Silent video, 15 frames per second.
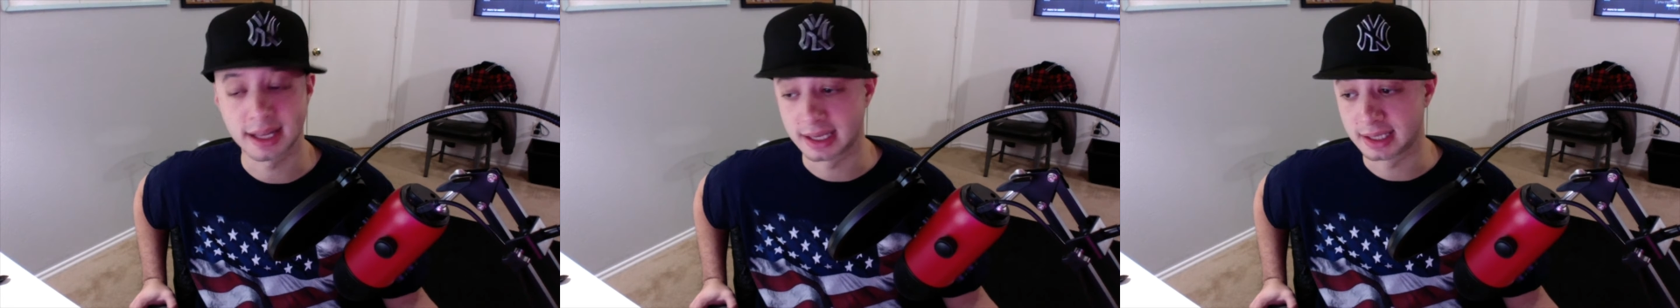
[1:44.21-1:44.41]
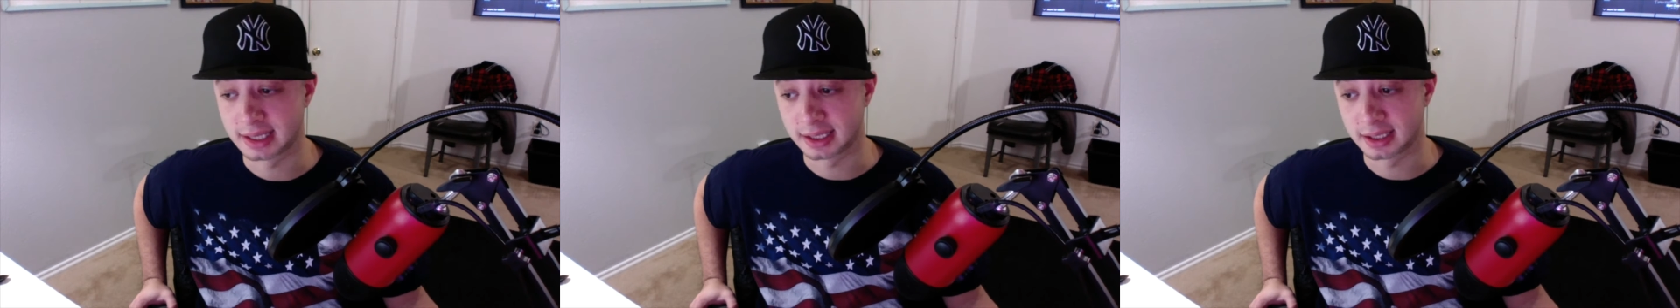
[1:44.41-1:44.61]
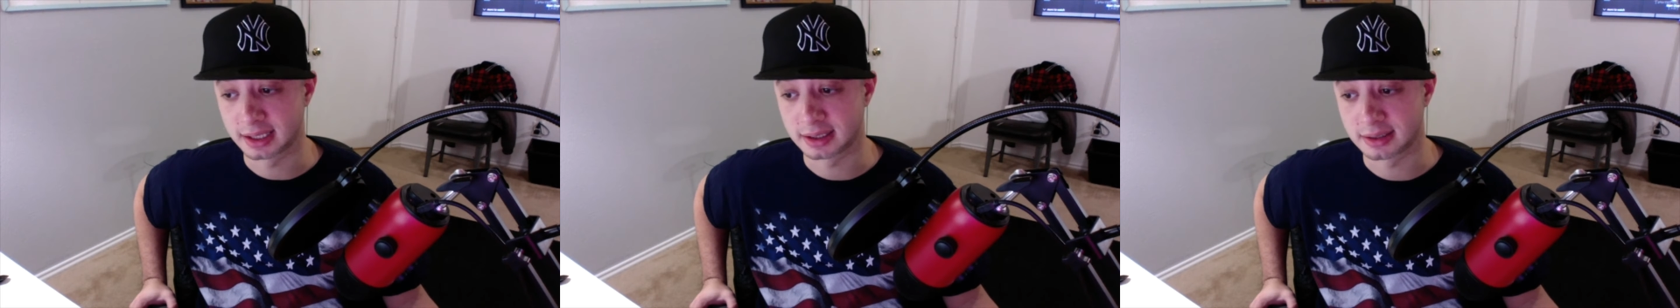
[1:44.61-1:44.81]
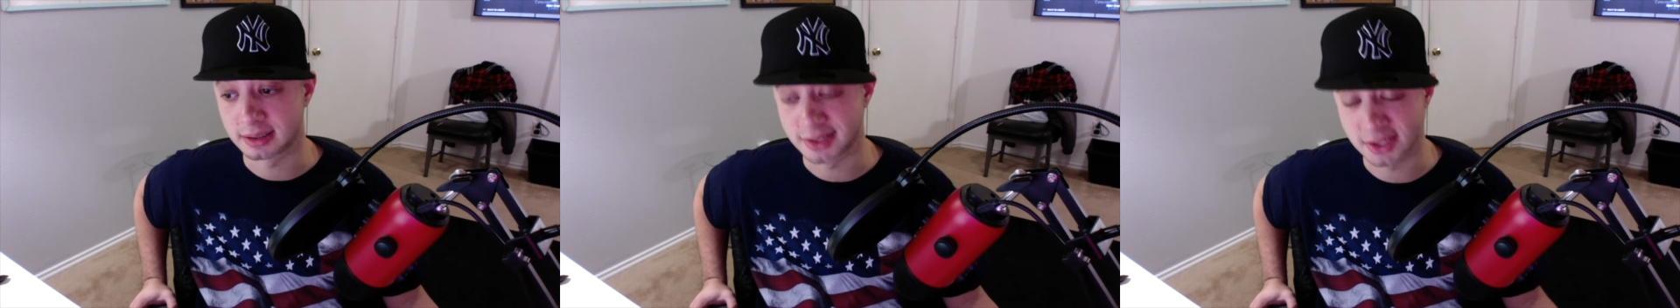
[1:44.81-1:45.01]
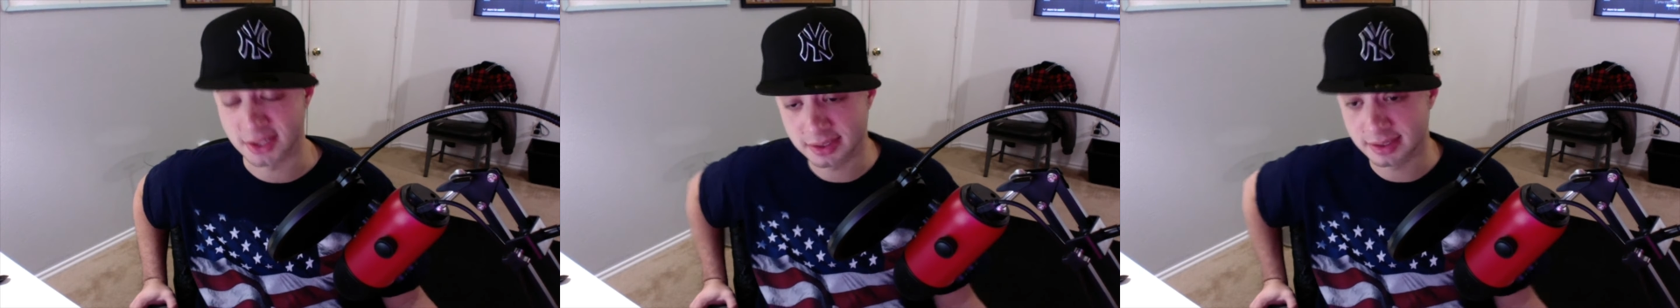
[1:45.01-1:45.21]
They're
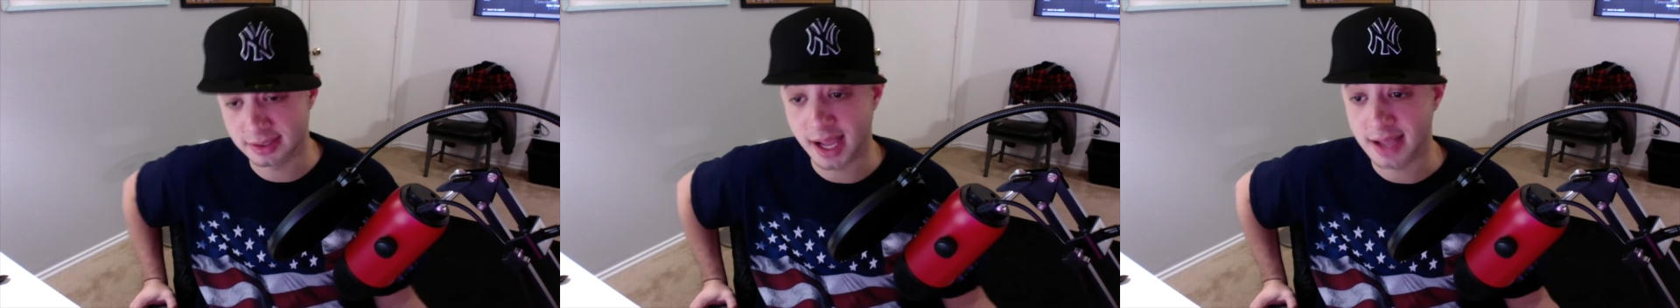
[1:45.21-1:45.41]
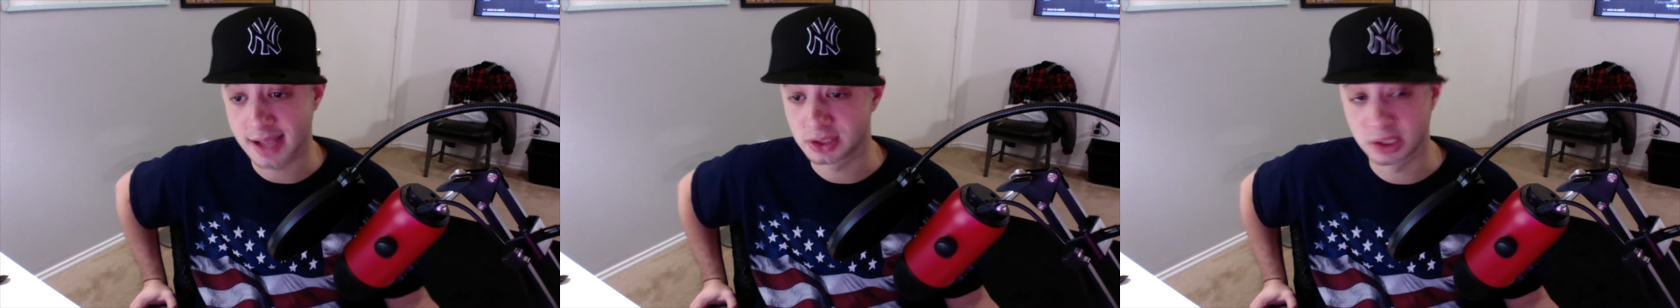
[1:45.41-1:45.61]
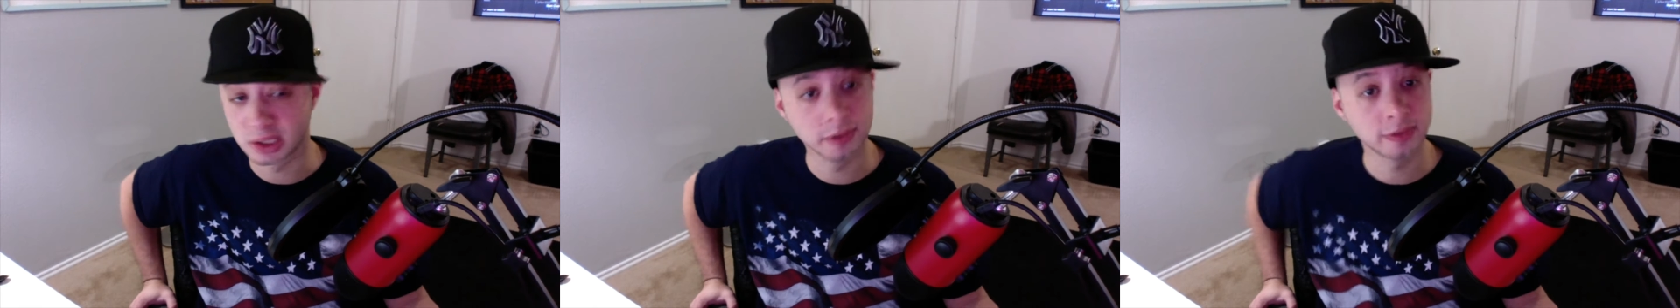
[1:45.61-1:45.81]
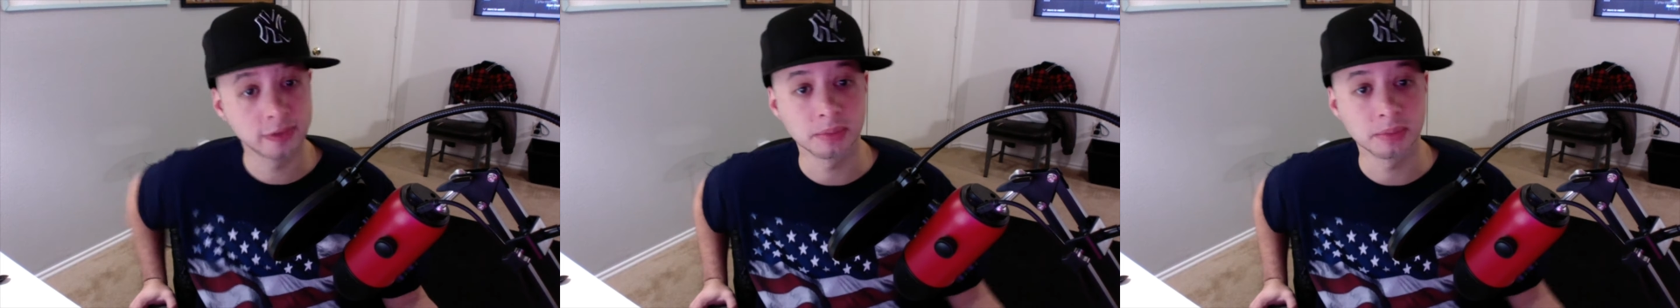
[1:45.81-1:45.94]
just not good with